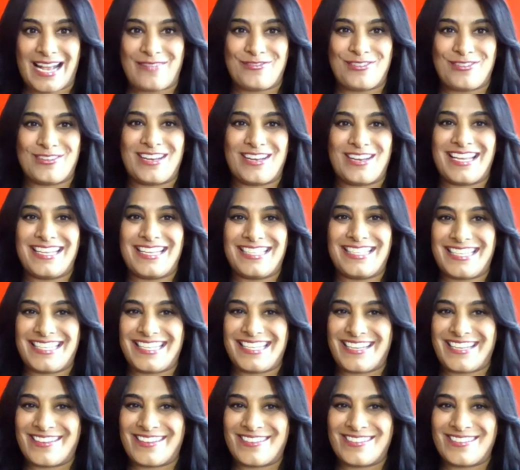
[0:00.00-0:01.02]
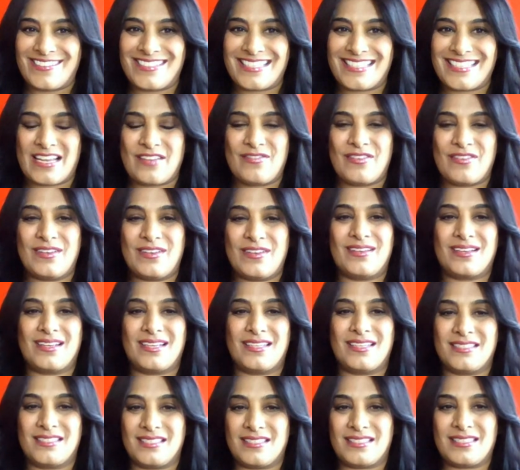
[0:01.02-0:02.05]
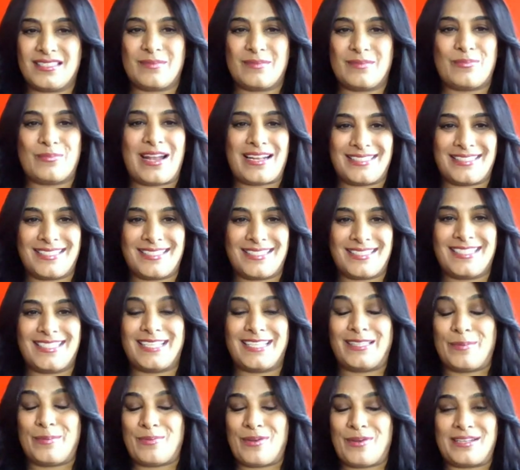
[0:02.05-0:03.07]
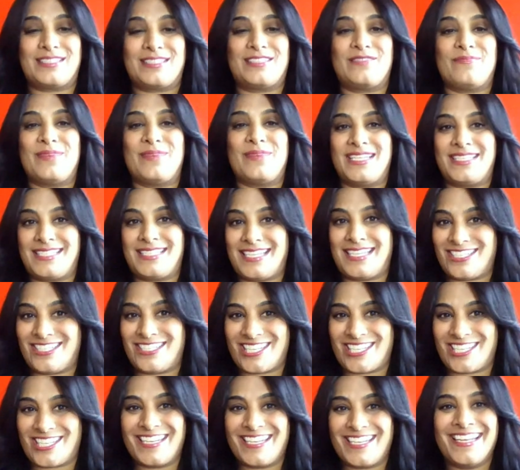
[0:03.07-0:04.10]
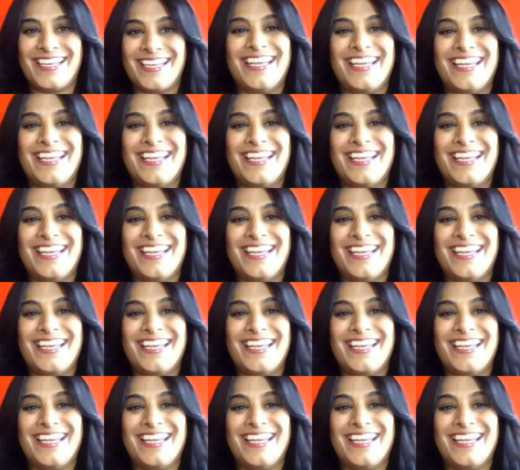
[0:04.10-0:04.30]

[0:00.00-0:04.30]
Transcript: After 19 years, I have a consistent practice, daily practice of meditation.